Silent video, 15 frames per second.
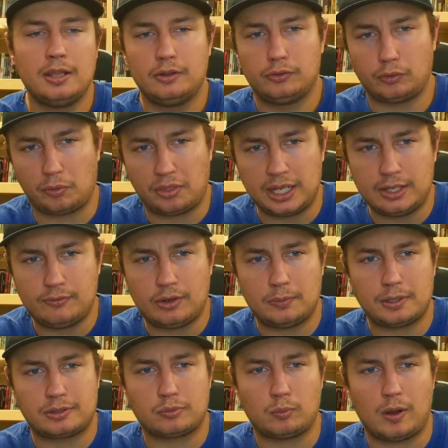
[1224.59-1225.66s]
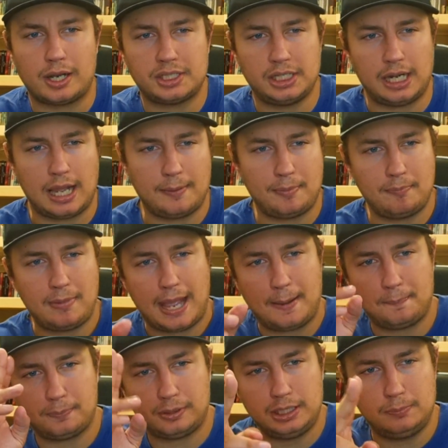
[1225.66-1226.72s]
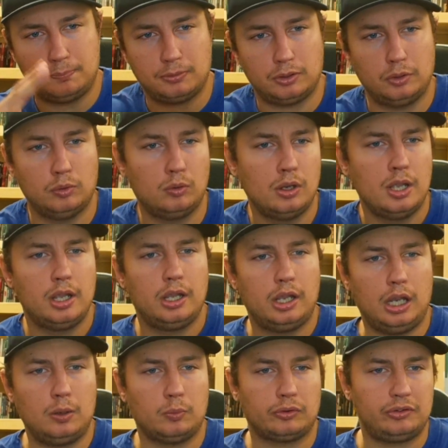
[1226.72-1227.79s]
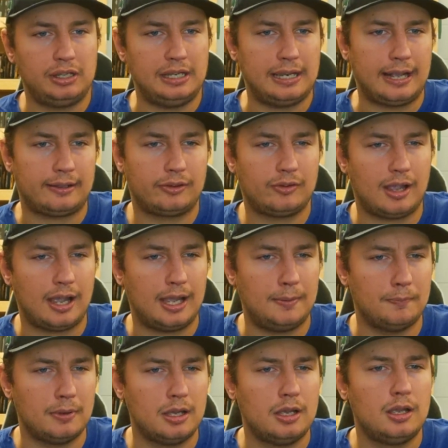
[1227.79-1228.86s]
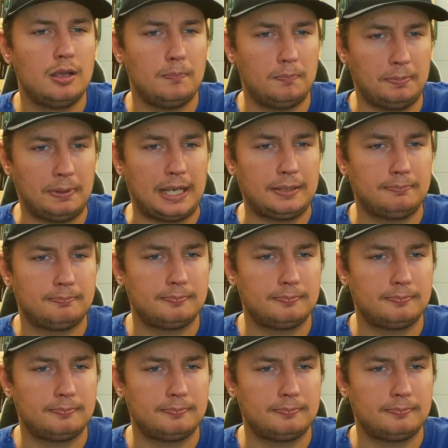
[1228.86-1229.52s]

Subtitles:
So thank you very much for watching. I've been Matt, Bleed Blue, and we'll see you next time. Bye-bye.